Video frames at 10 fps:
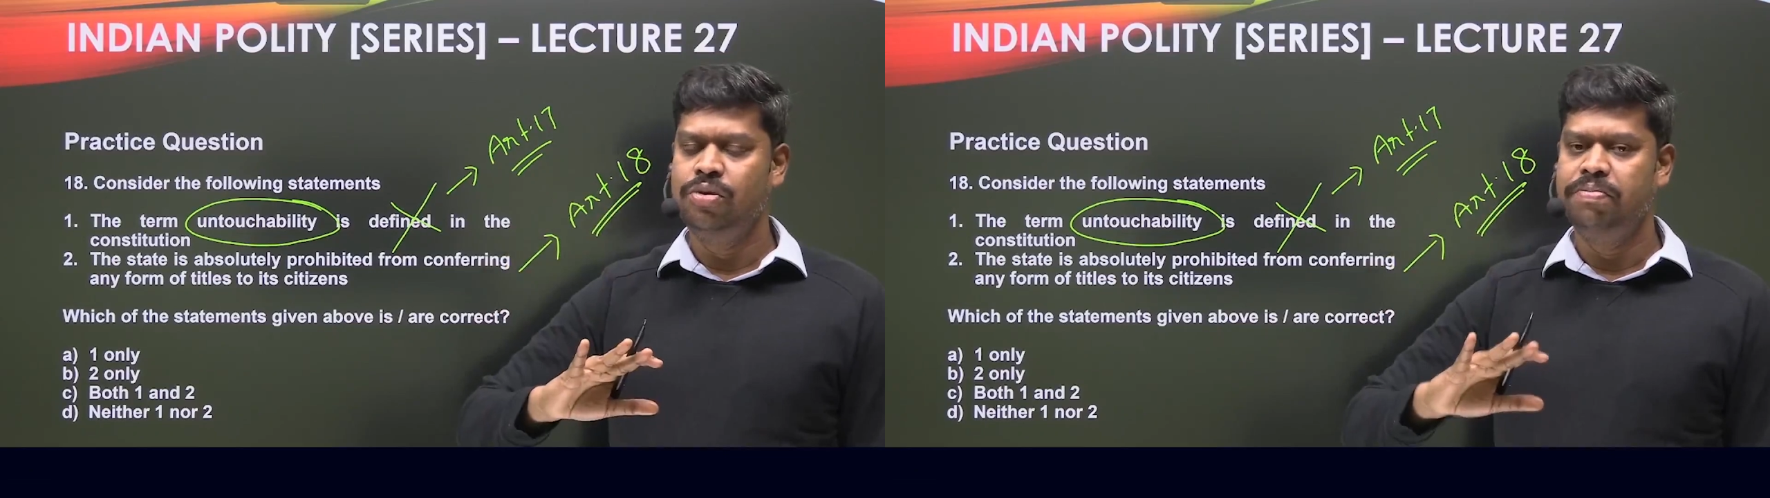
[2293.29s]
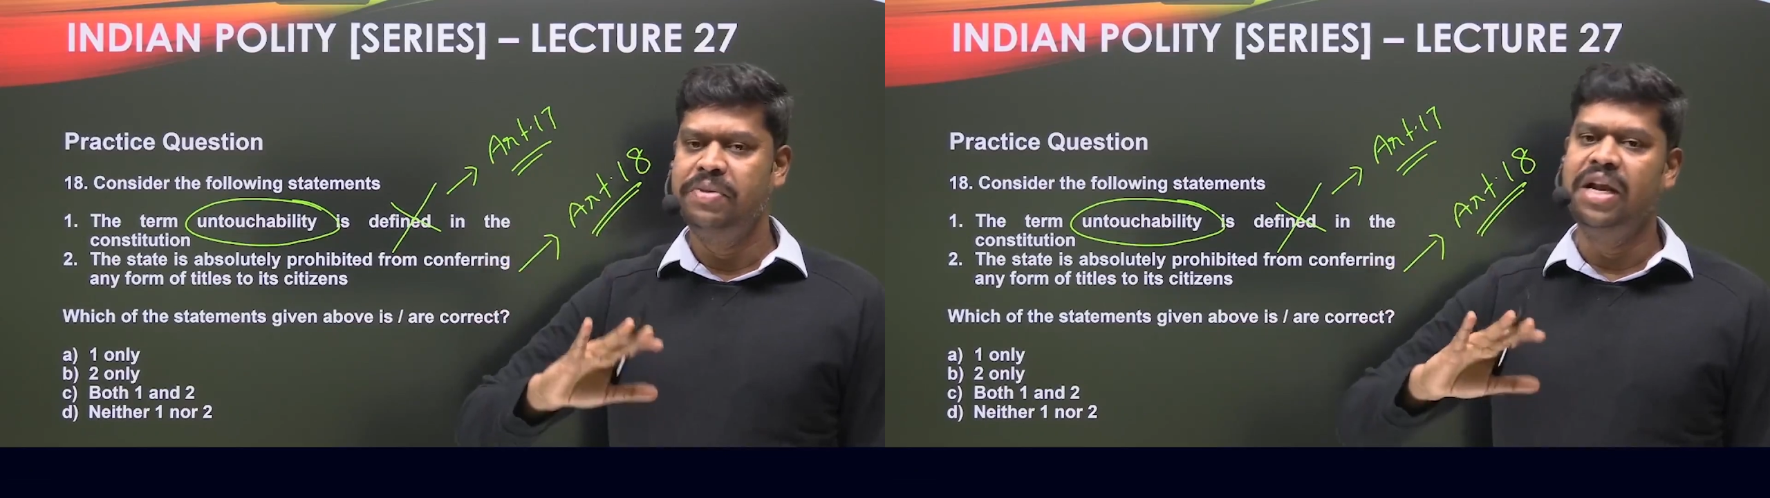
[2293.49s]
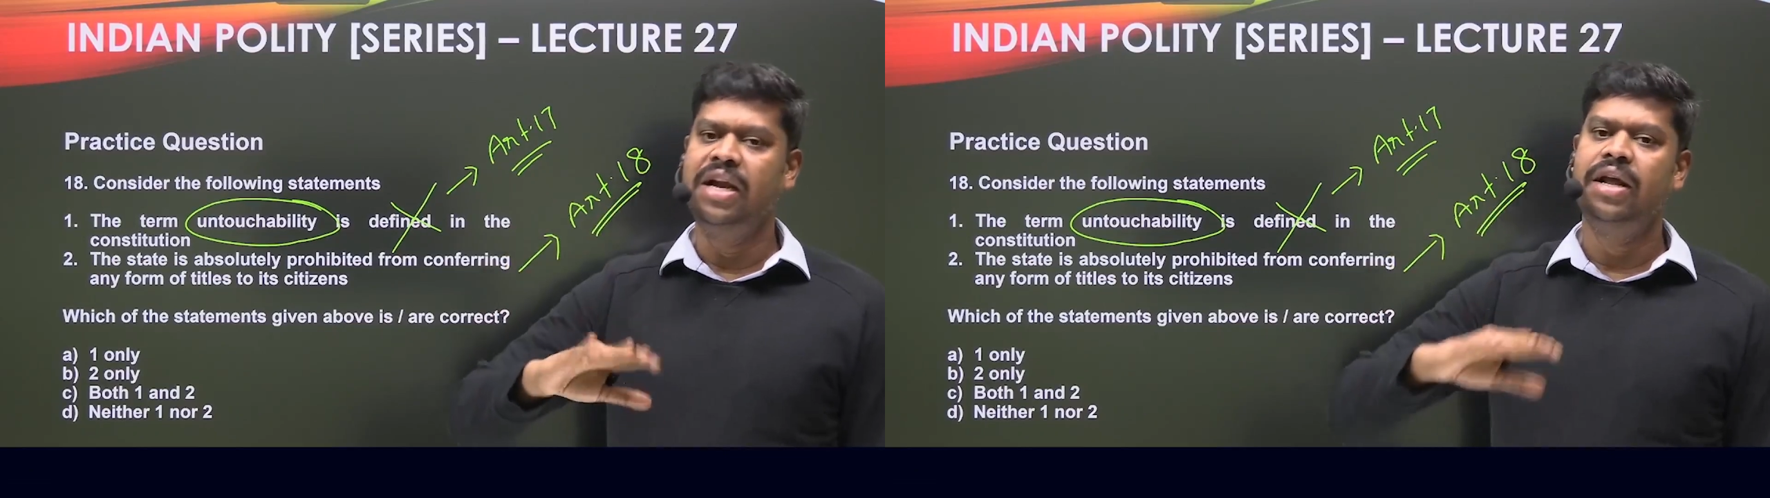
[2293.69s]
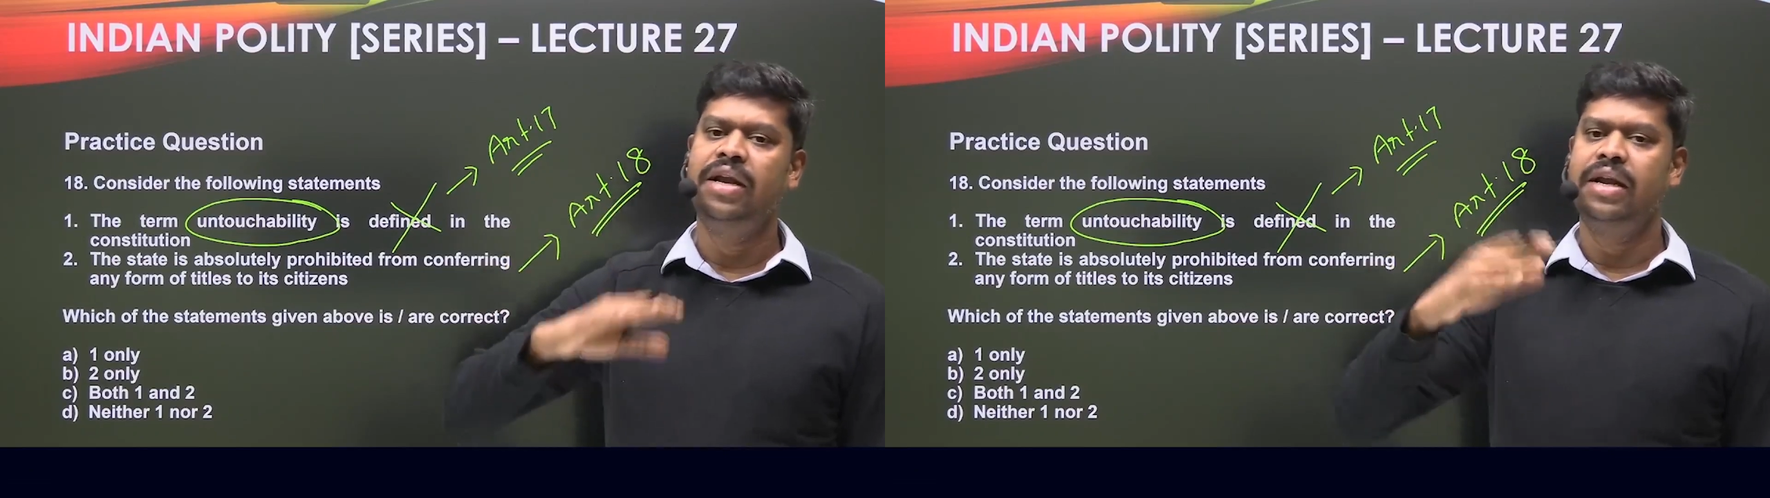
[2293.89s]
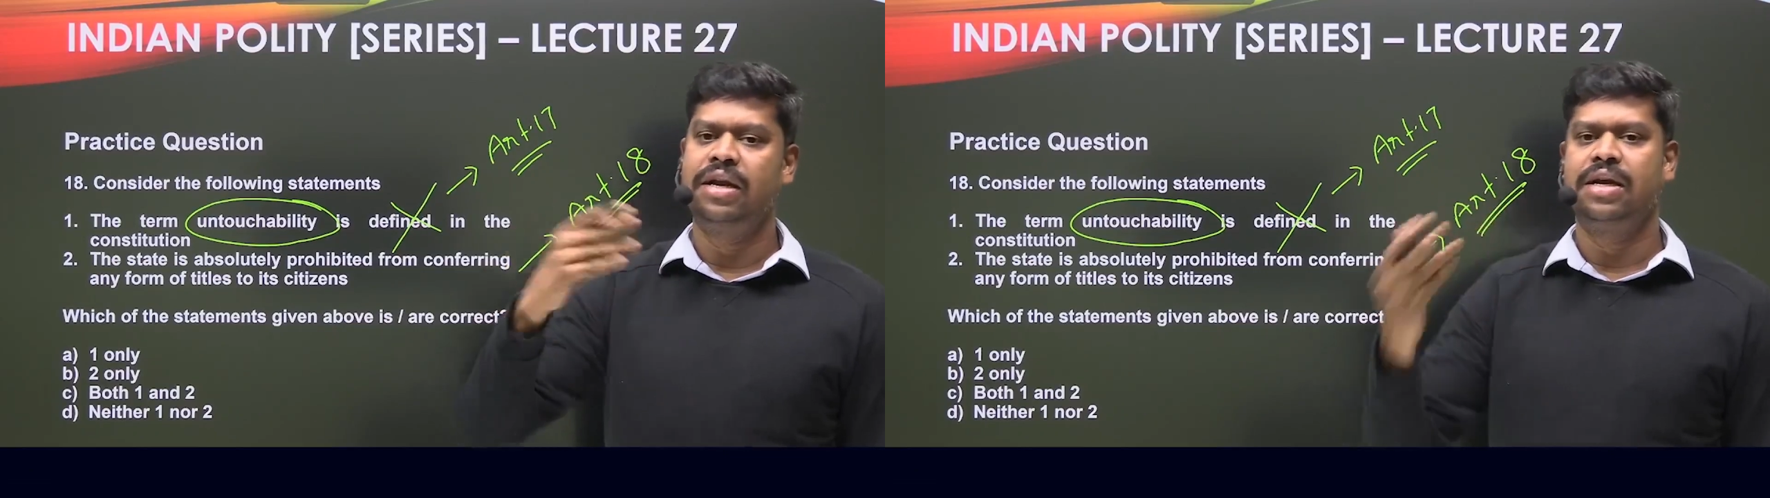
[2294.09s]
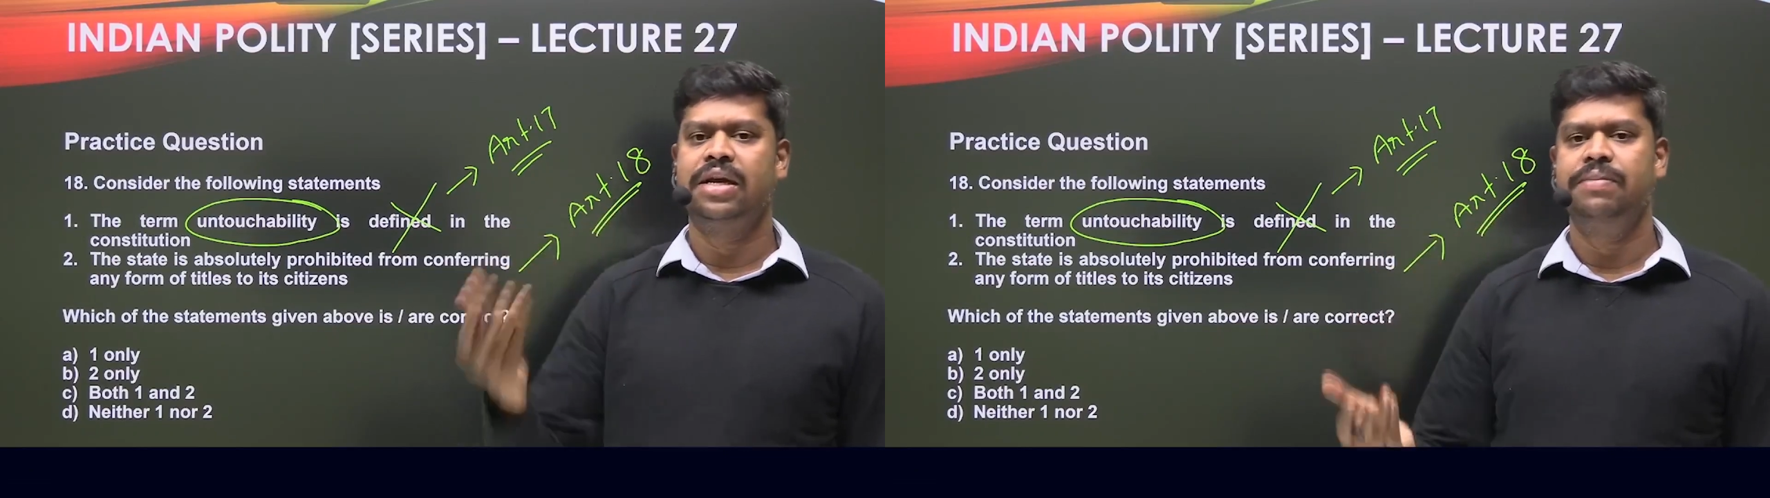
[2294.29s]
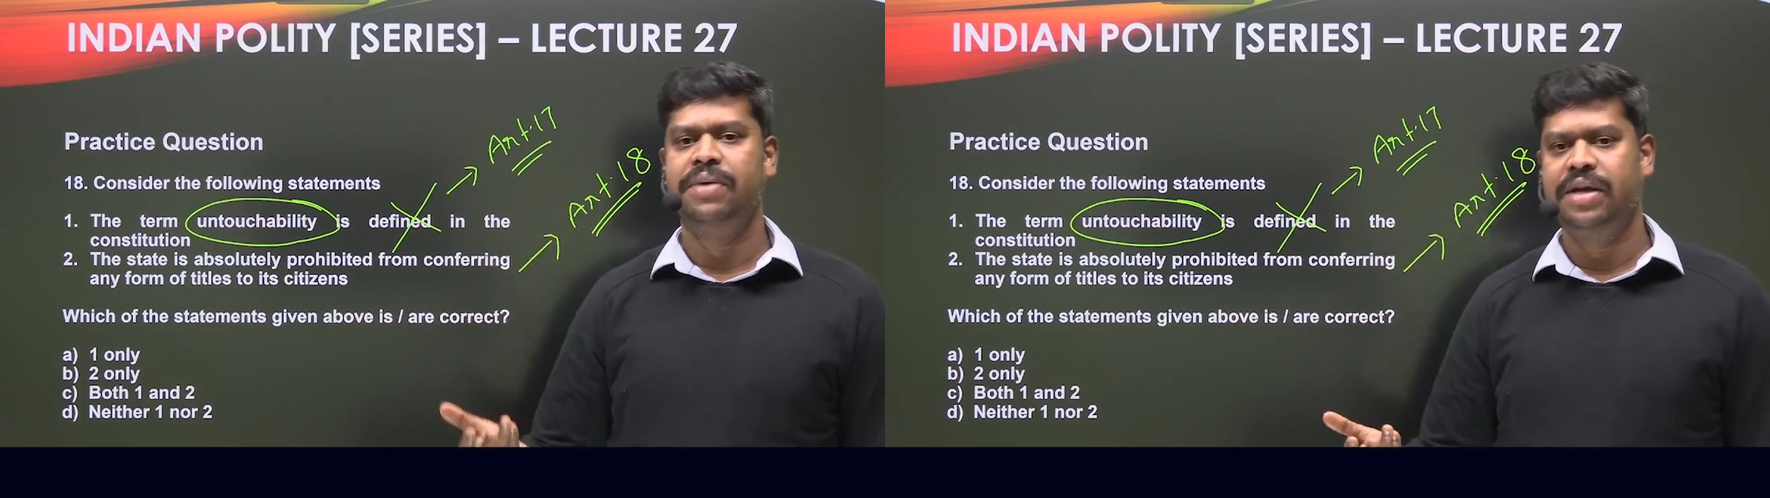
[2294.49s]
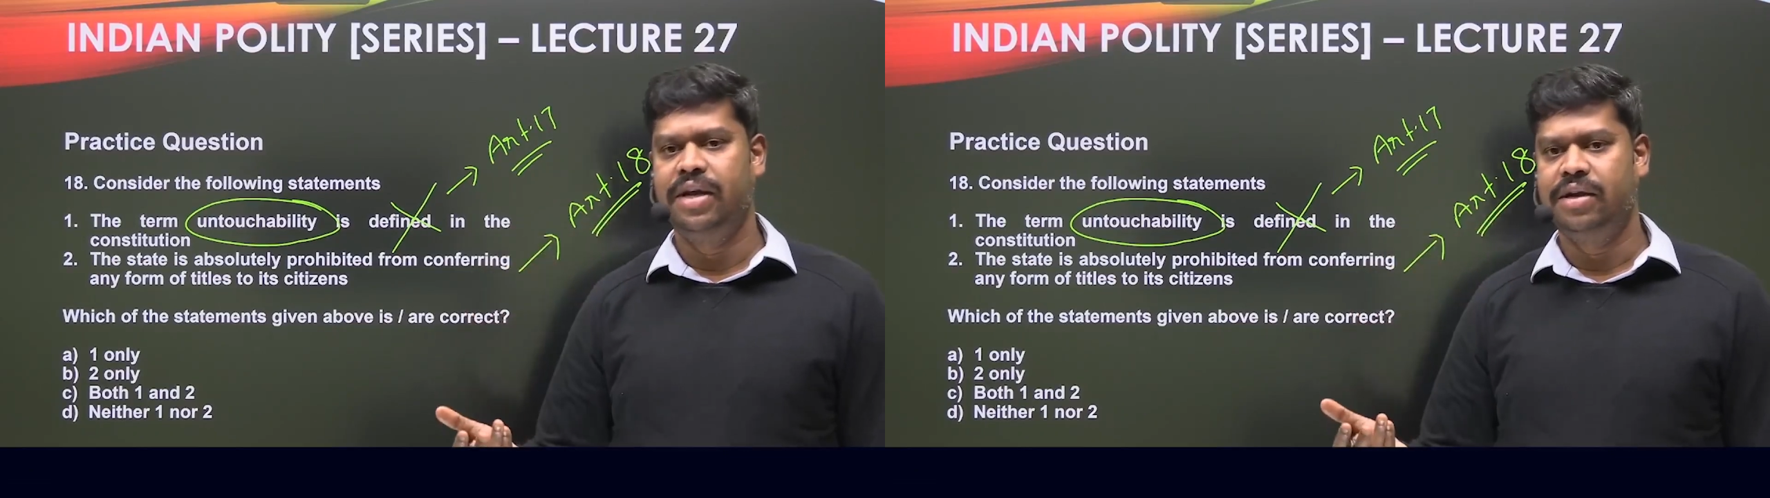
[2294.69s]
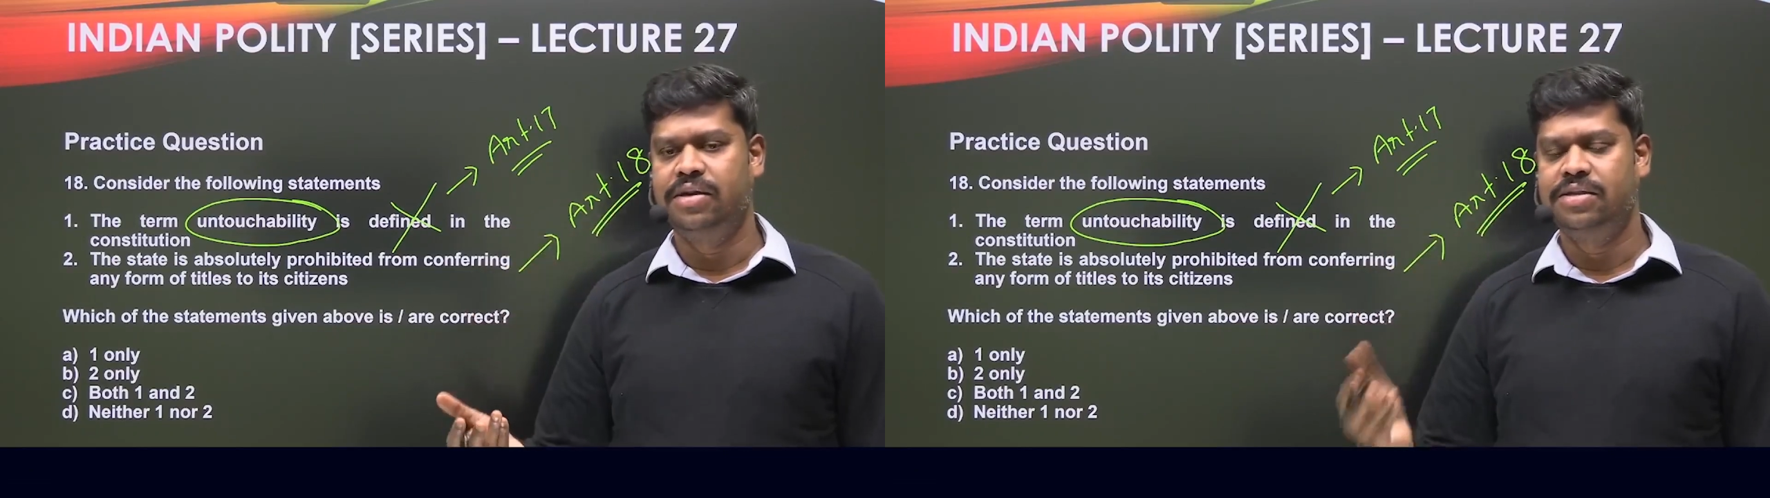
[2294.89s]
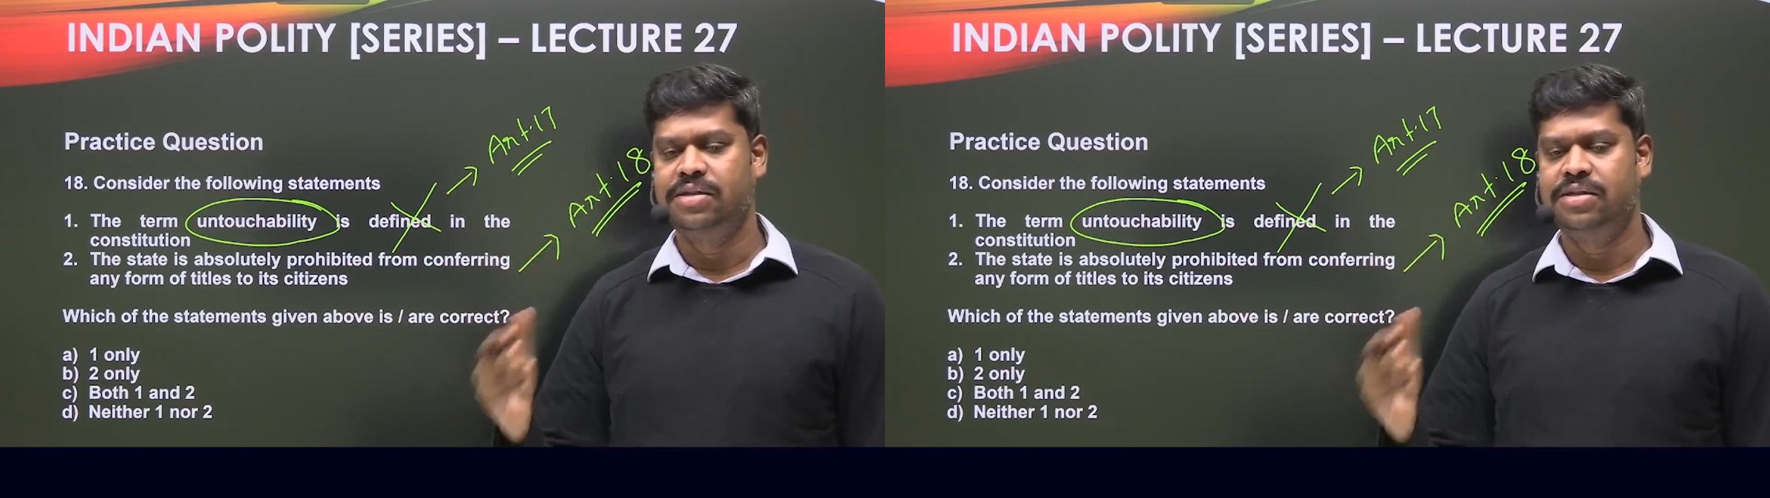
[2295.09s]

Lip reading: military and academic titles.